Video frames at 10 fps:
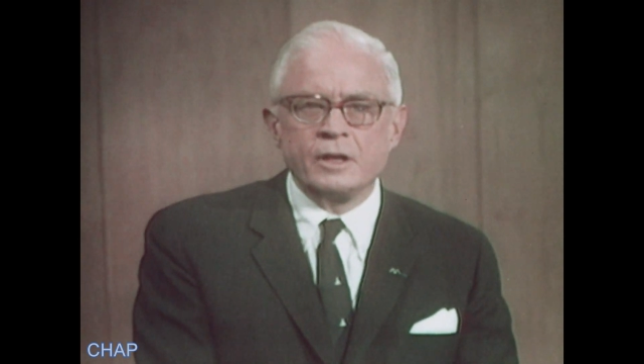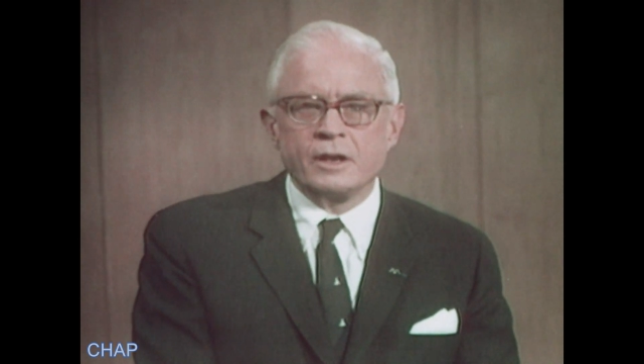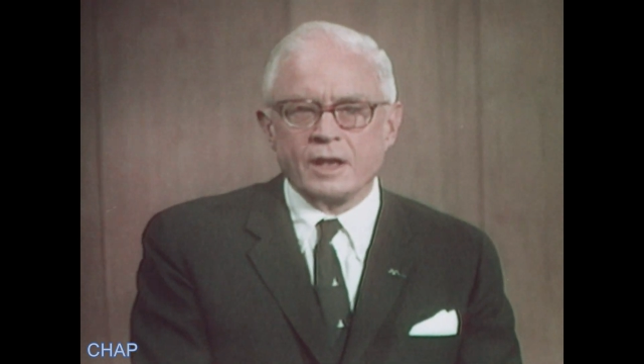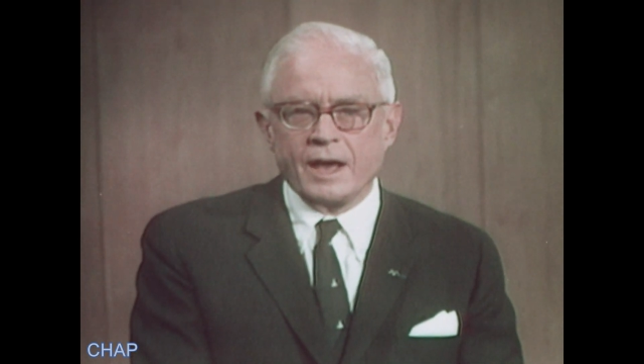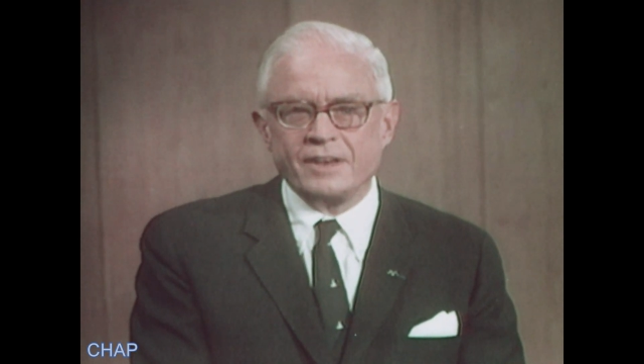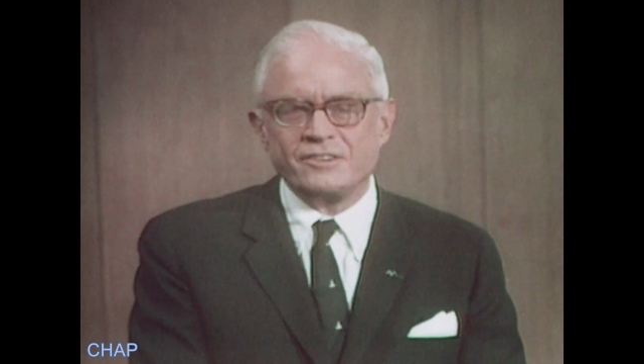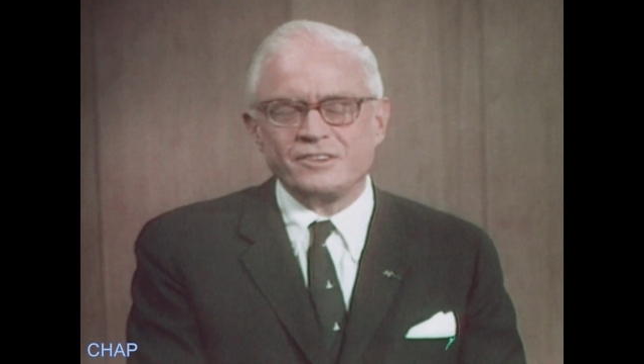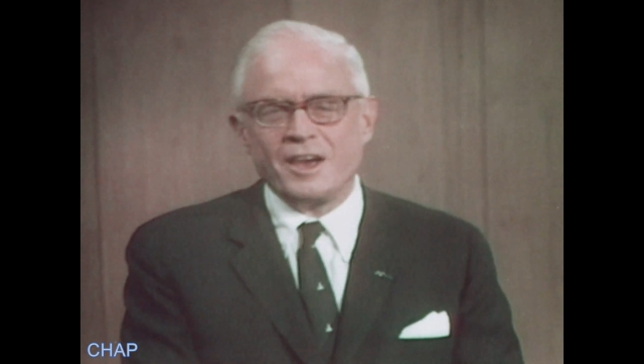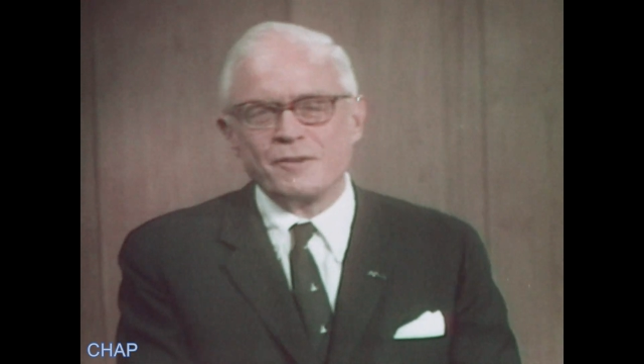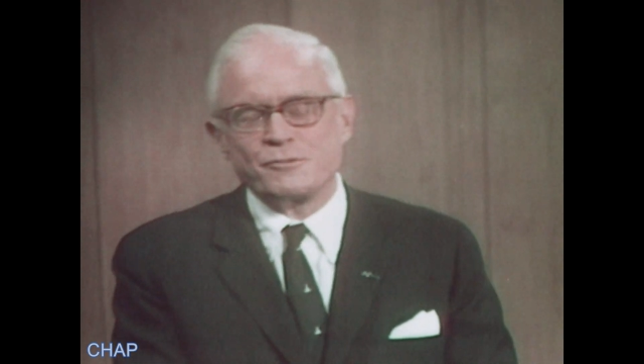line
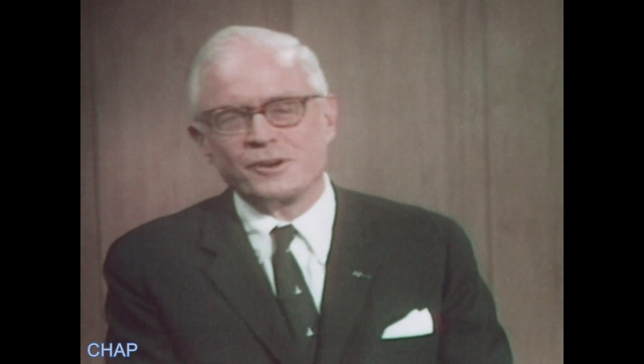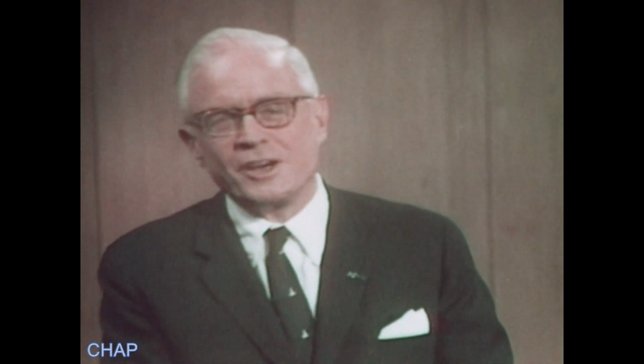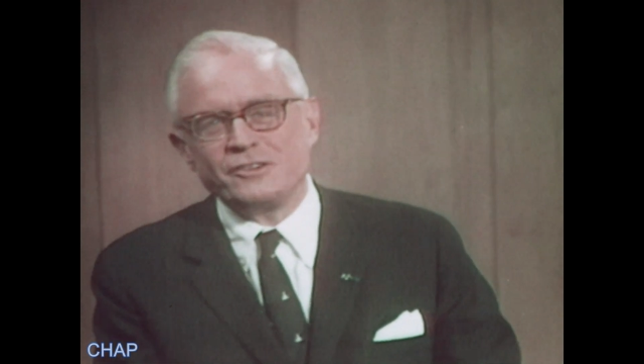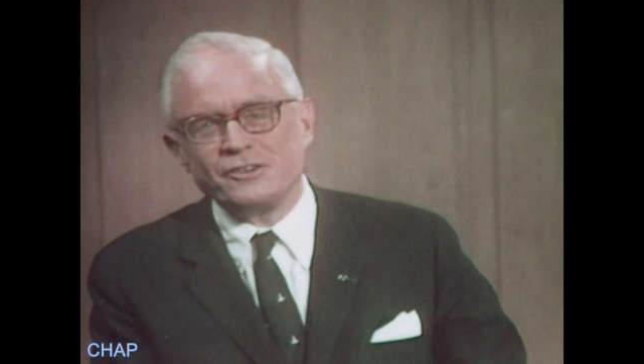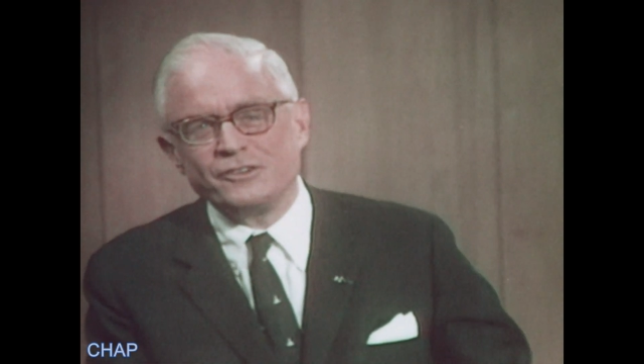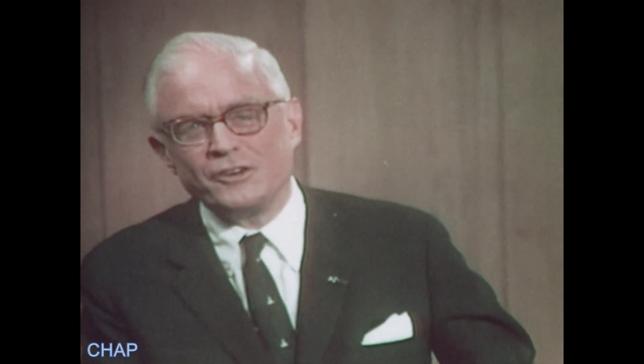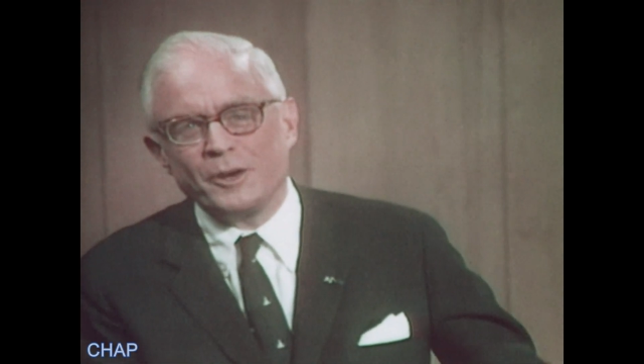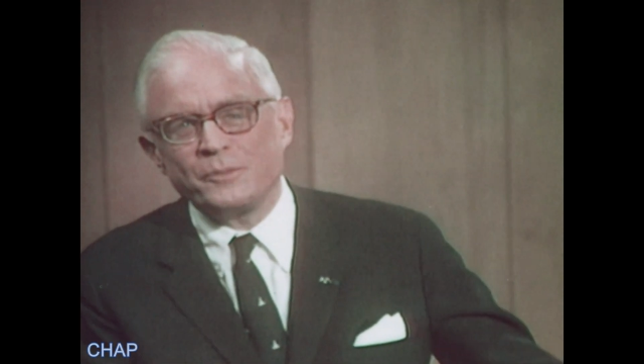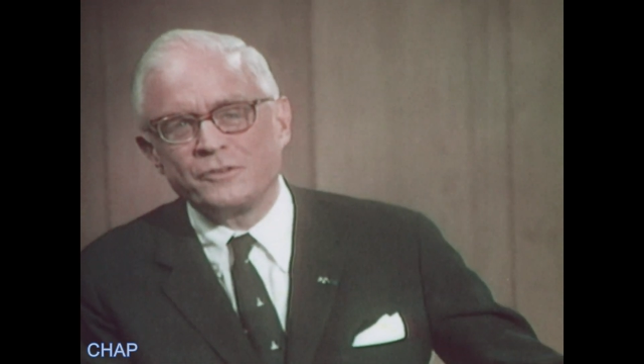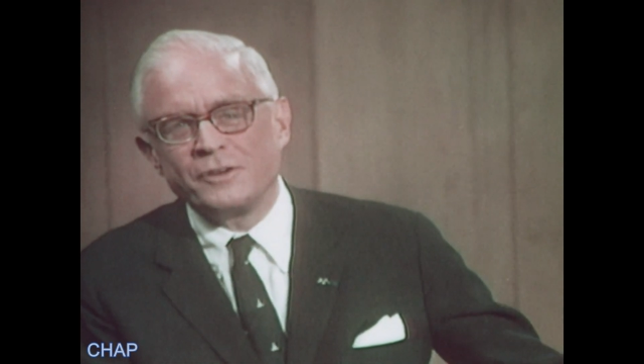staff
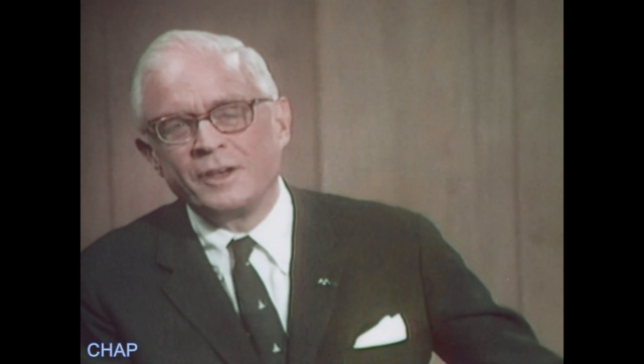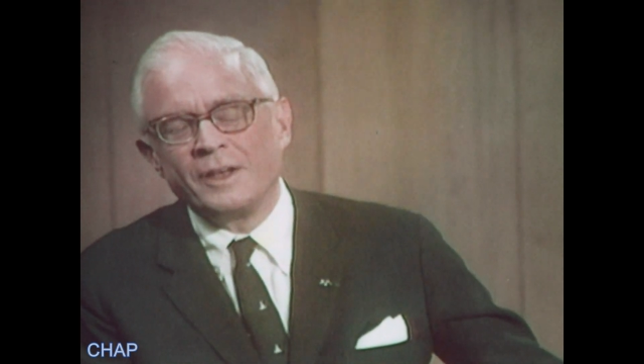relationships,